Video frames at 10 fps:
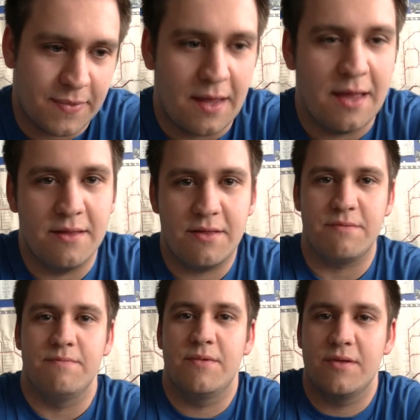and
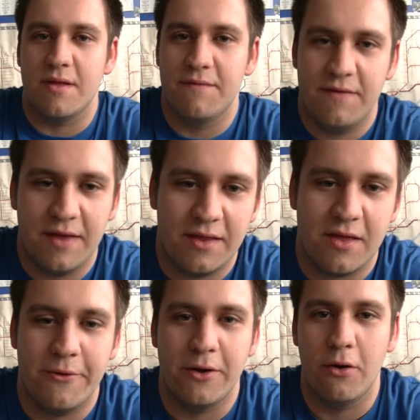something is
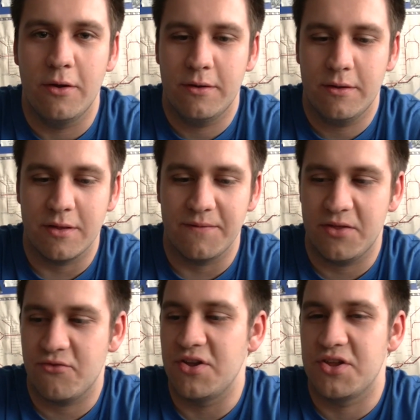going on. Something
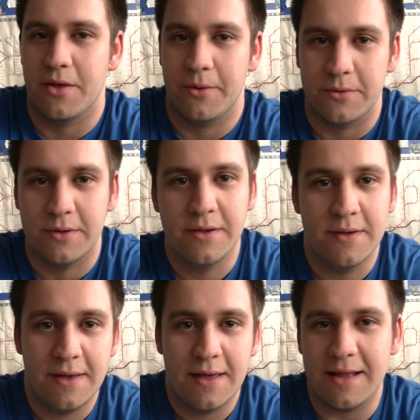strange is going on.
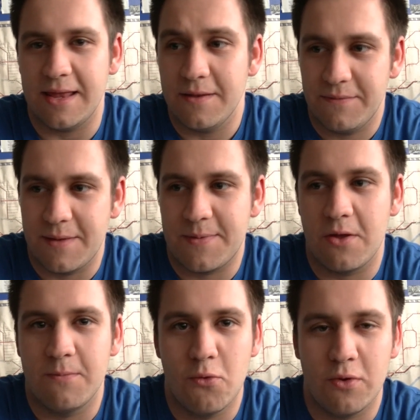At the end of the
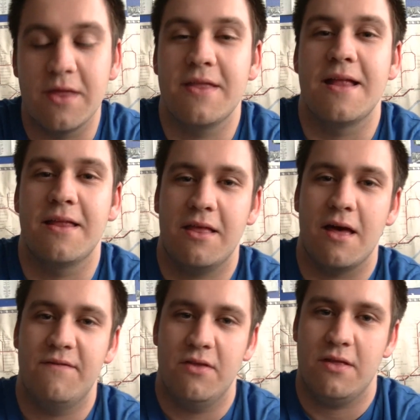episode, Mortis then
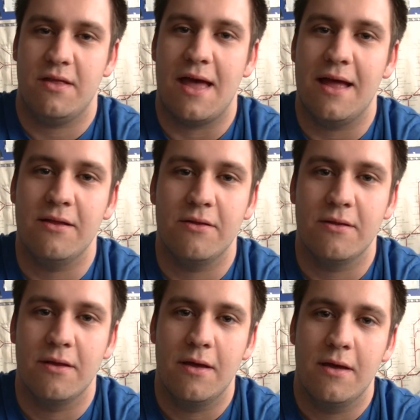discovers that
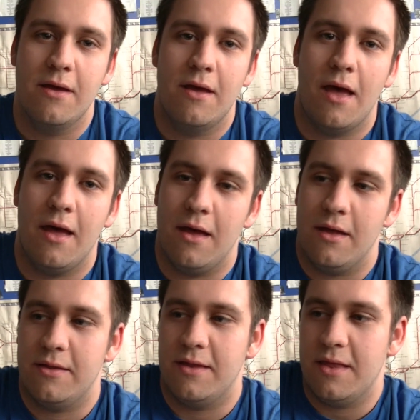
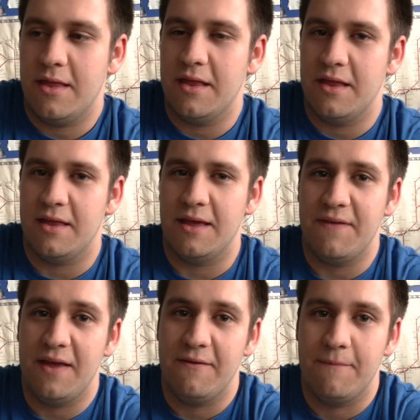the
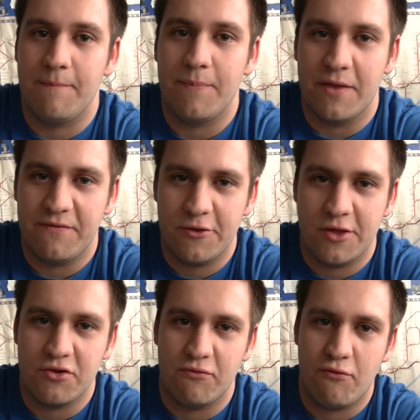CCTV
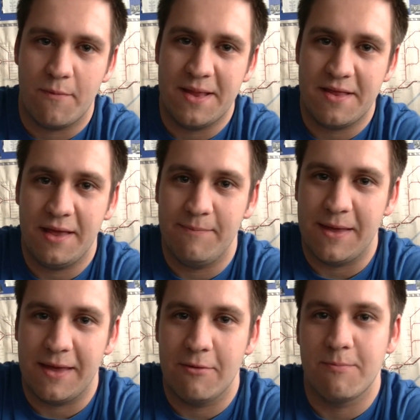footage of Robin's team
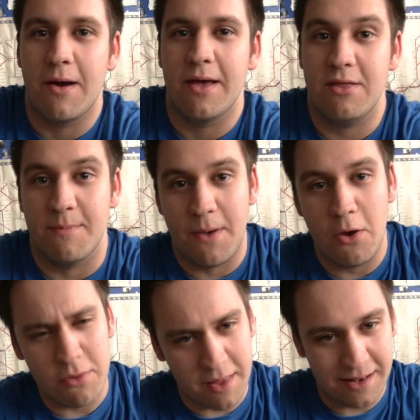being killed by
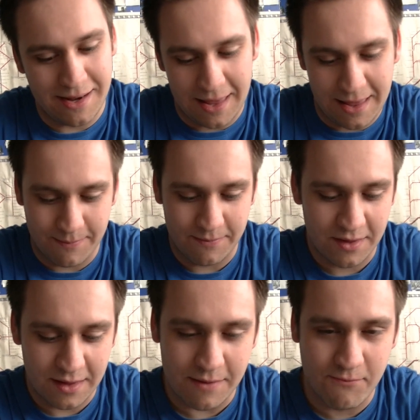supposedly him,
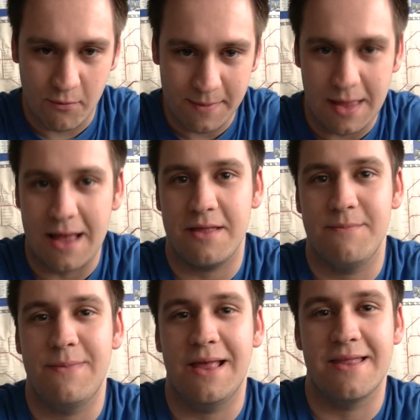and then Robin has
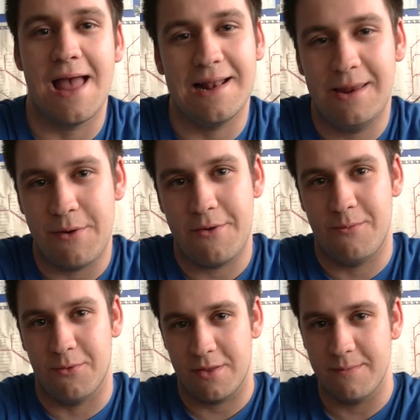him exactly where he
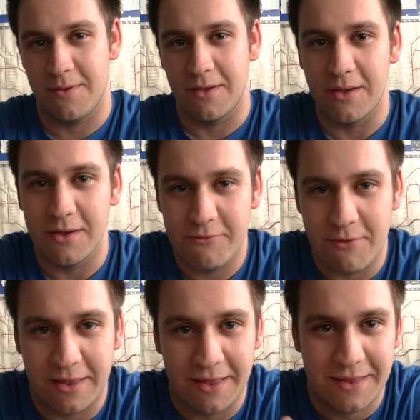wants him,
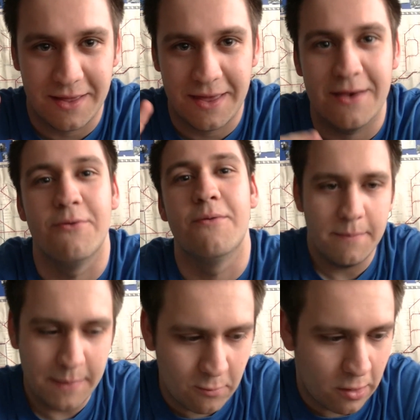ready to kill.
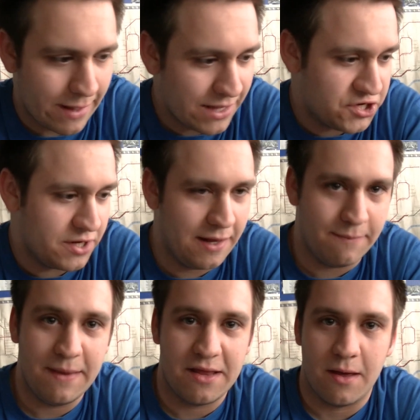Meanwhile, Agent
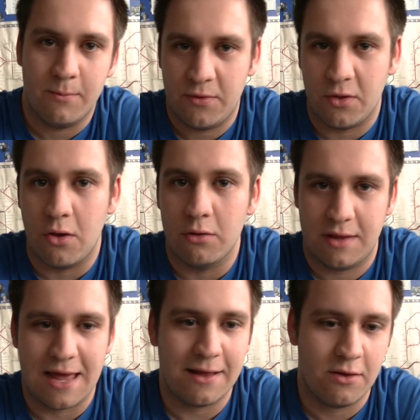Liam meets up with the
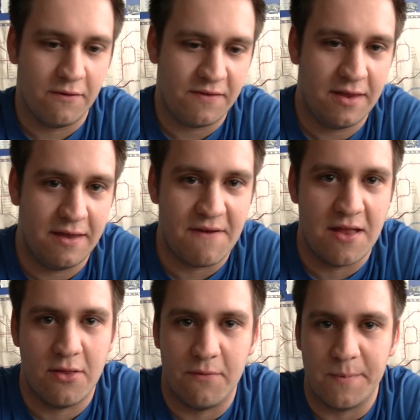contact after the
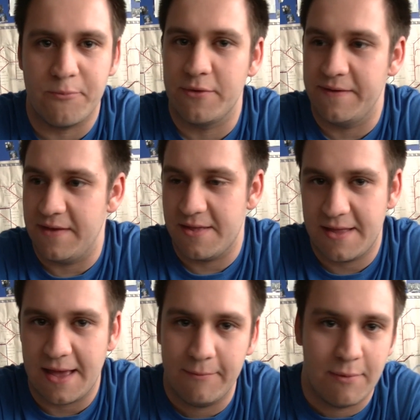events of the previous
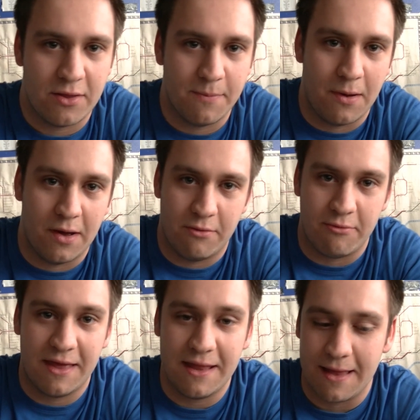day where Tobias
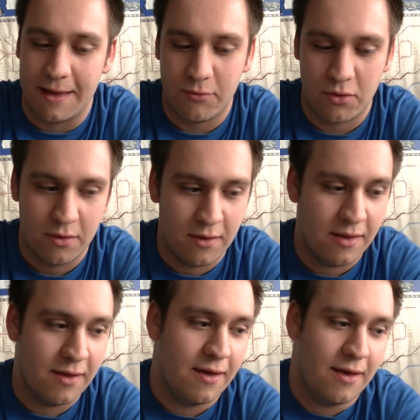was kidnapped,
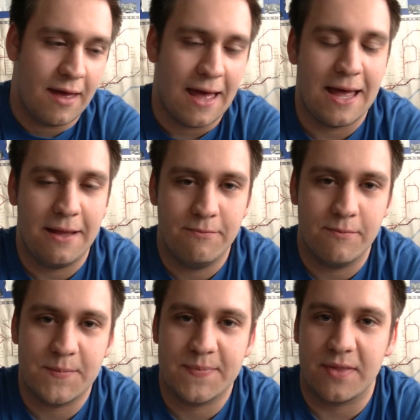and
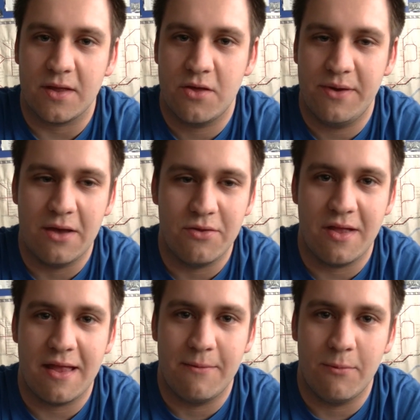so he goes
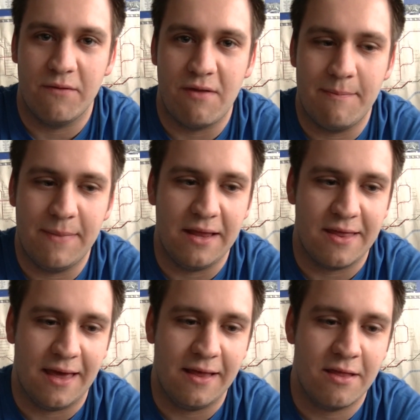to one of their
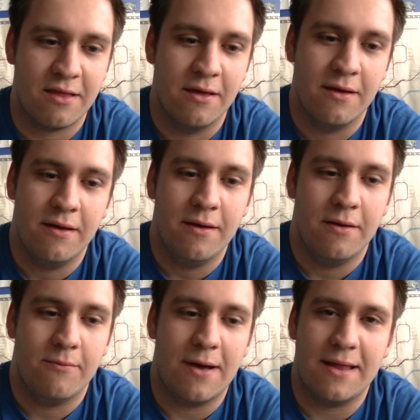meetings
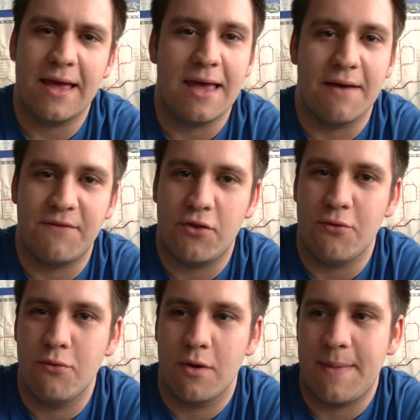where they have a
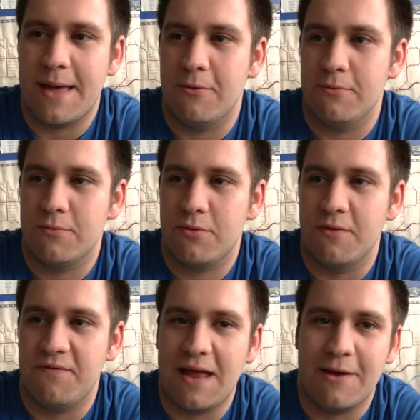talk about
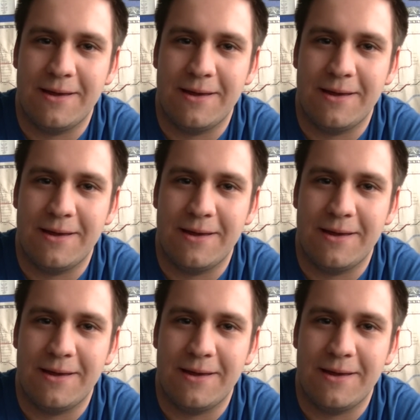the flower